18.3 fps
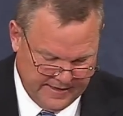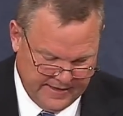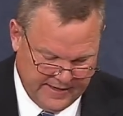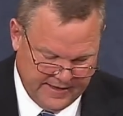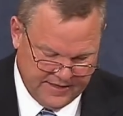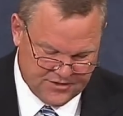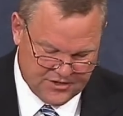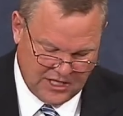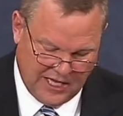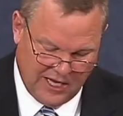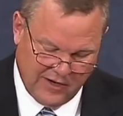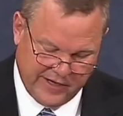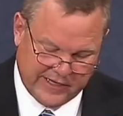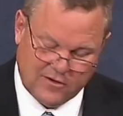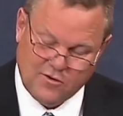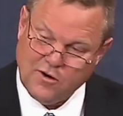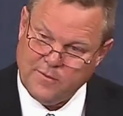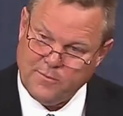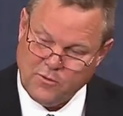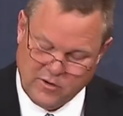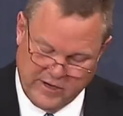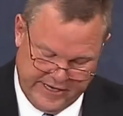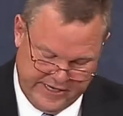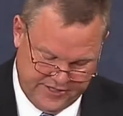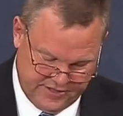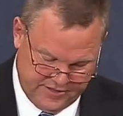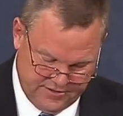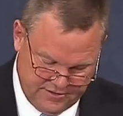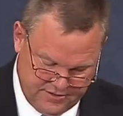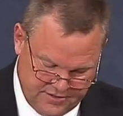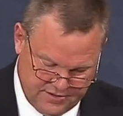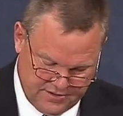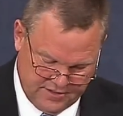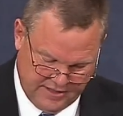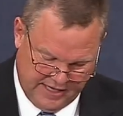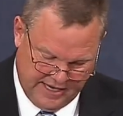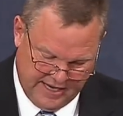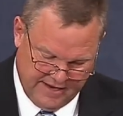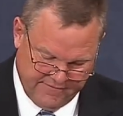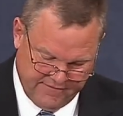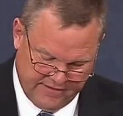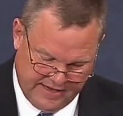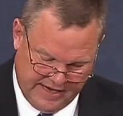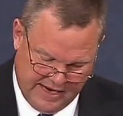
is allowing corporations to have an